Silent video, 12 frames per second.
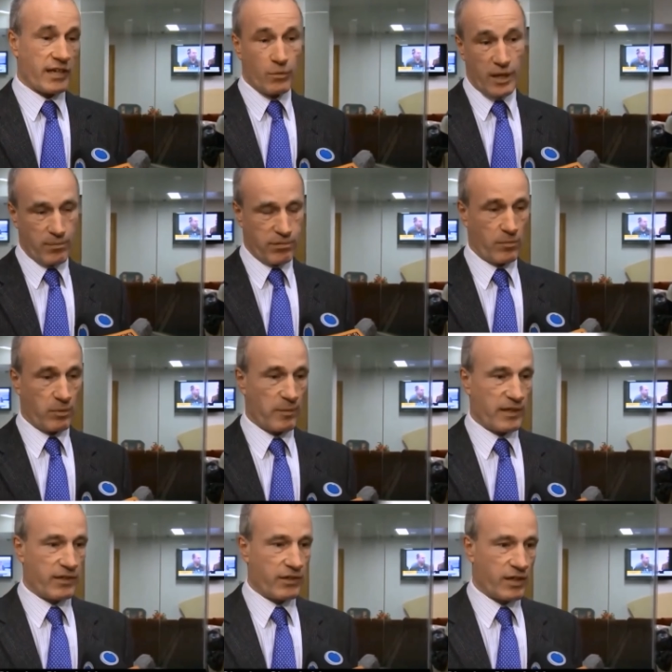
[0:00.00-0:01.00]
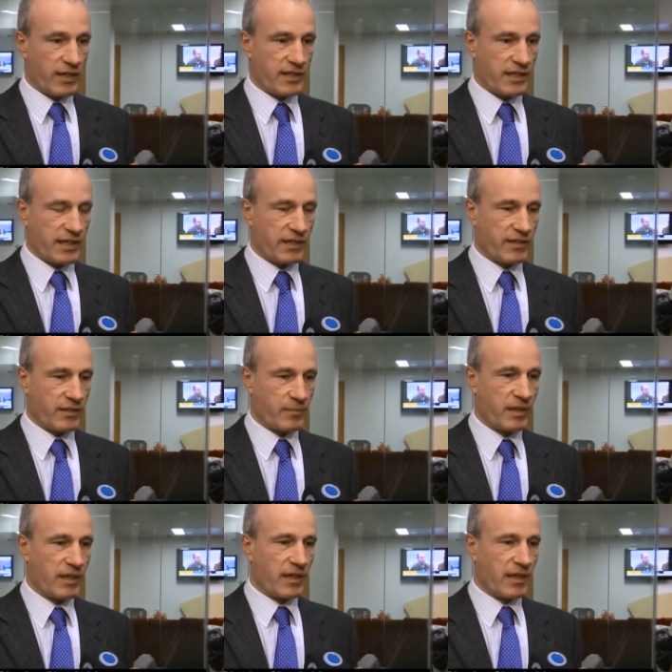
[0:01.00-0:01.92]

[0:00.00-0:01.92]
anywhere, probably in the United Kingdom,